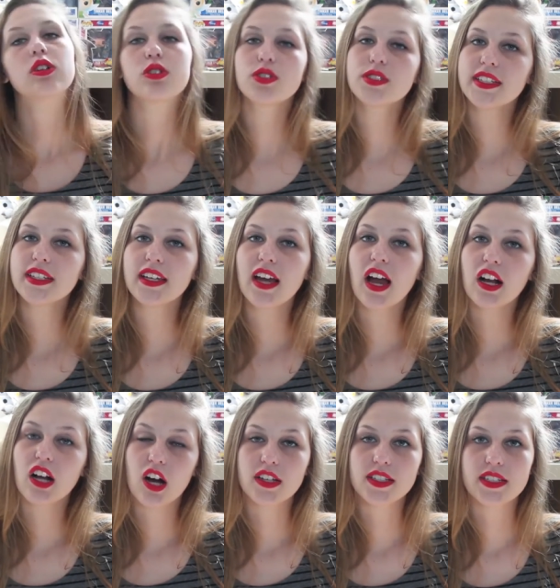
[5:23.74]
Lucy
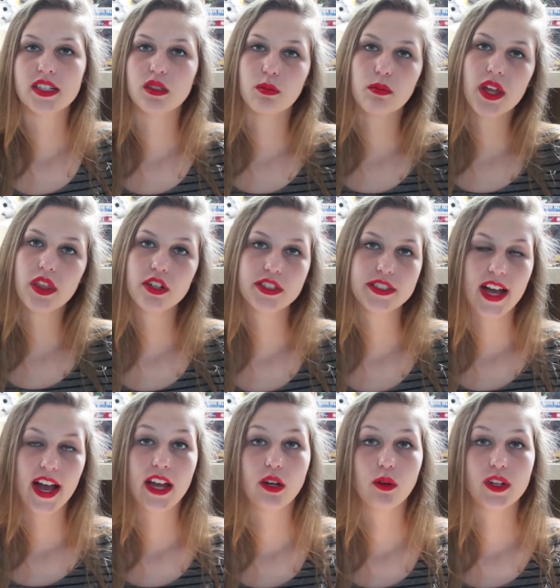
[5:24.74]
Acosta's mother
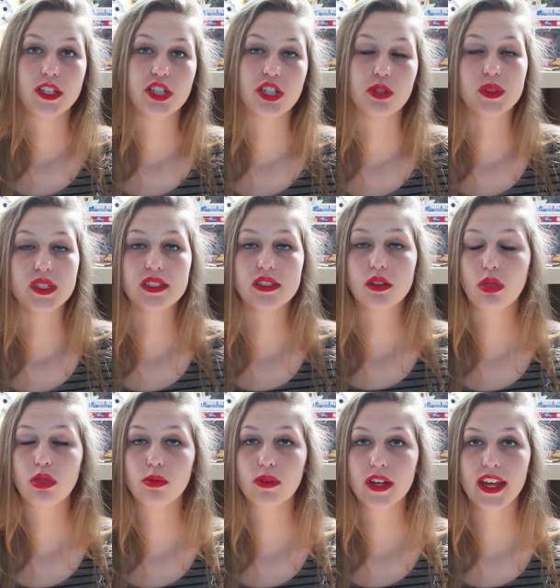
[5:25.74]
died when she was
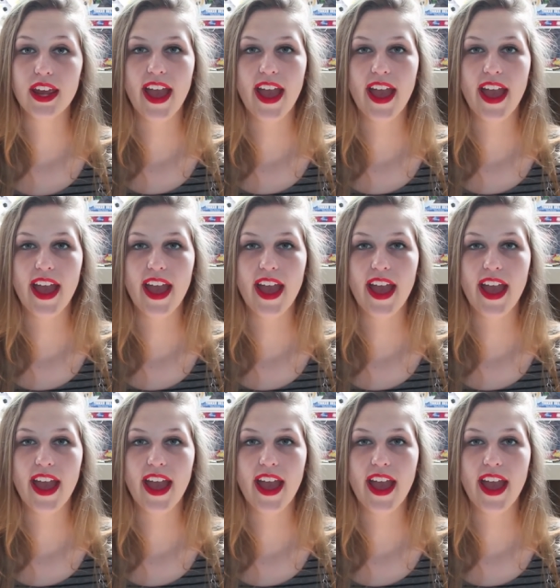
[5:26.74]
three,